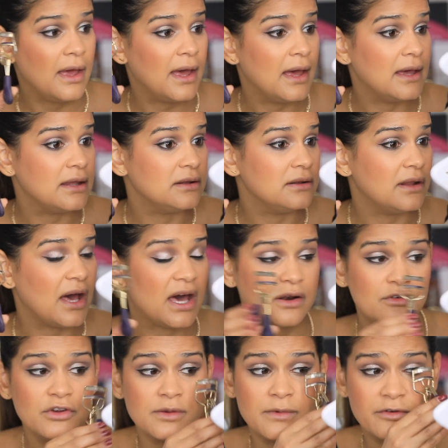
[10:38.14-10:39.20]
And I
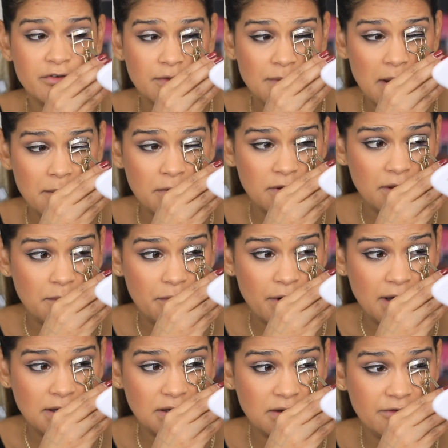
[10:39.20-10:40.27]
don't even remember the
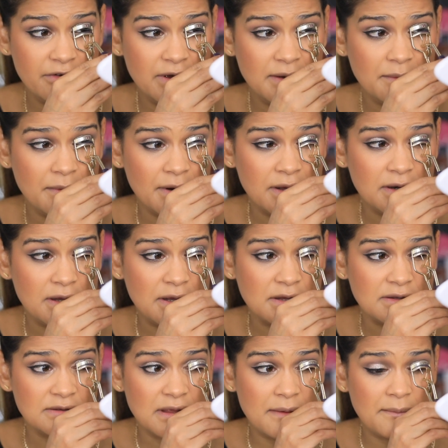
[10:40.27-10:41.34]
brand of it, but
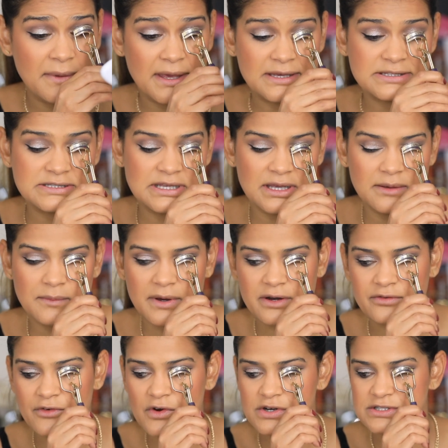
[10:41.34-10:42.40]
it's amazing. But
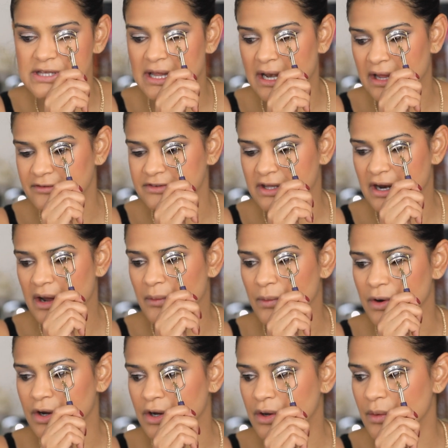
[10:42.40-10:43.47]
of course, I left it at
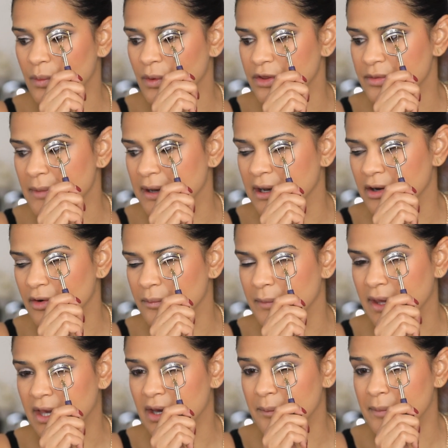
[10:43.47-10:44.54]
work with my little
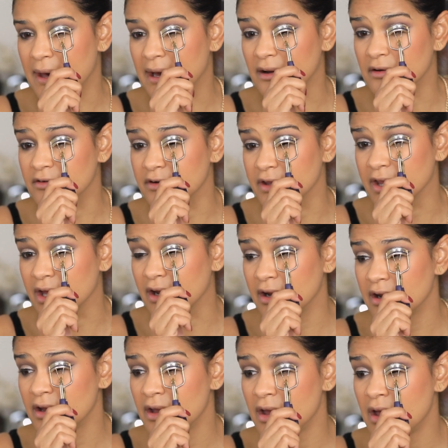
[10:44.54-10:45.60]
makeup bag over
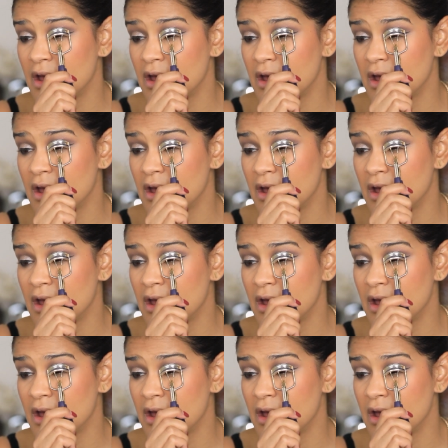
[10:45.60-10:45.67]
there.